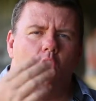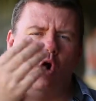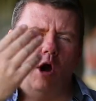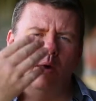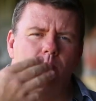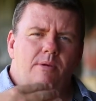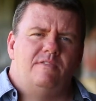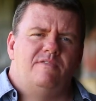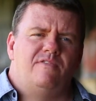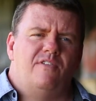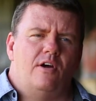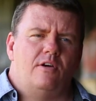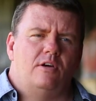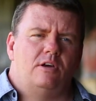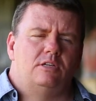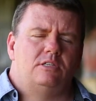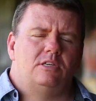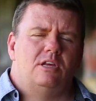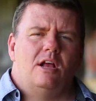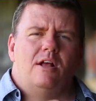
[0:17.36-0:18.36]
I'm in
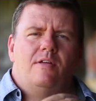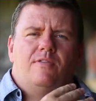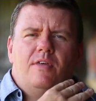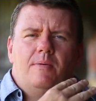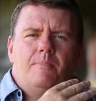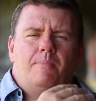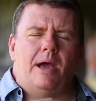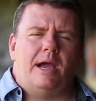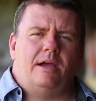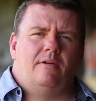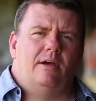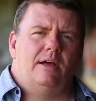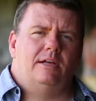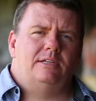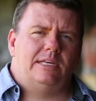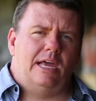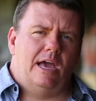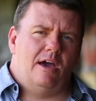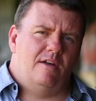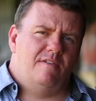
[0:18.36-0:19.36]
focus, the
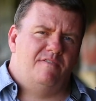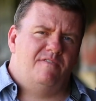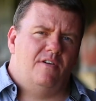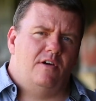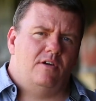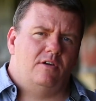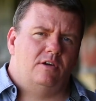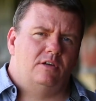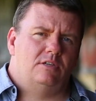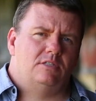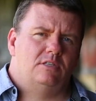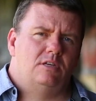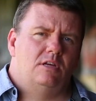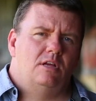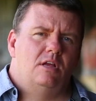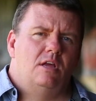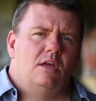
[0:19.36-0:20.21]
background's out of focus.